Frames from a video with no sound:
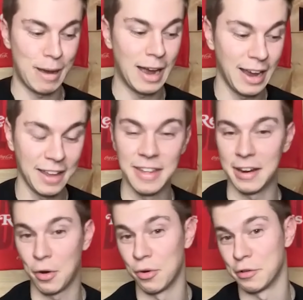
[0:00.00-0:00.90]
I had
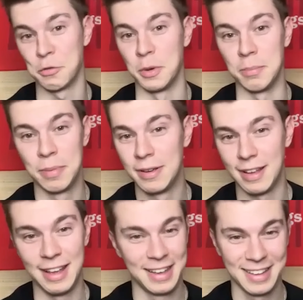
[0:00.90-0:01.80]
that going to sweep.
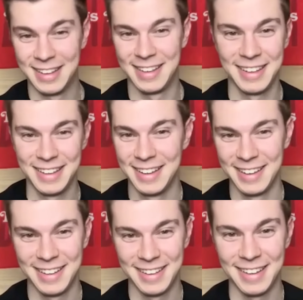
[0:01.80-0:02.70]

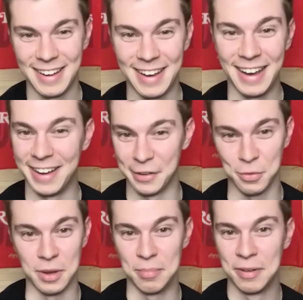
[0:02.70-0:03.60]
I, I had a
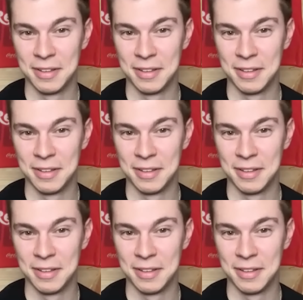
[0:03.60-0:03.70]
sweep.